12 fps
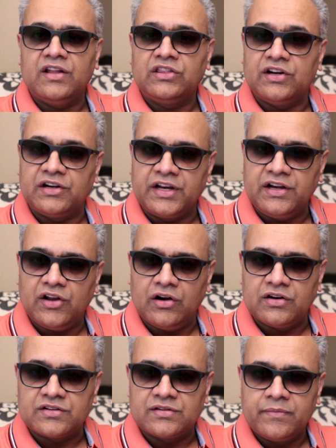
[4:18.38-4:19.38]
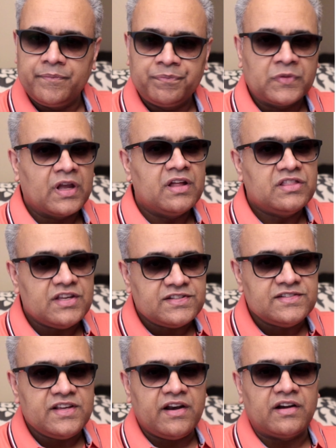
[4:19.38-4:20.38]
thirteen dollars. This
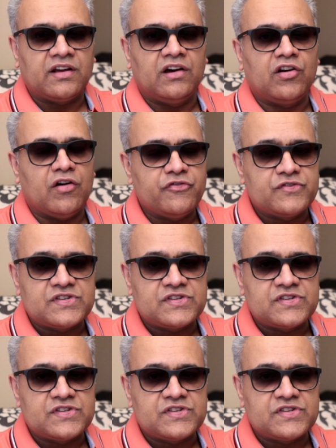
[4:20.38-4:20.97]
is a return of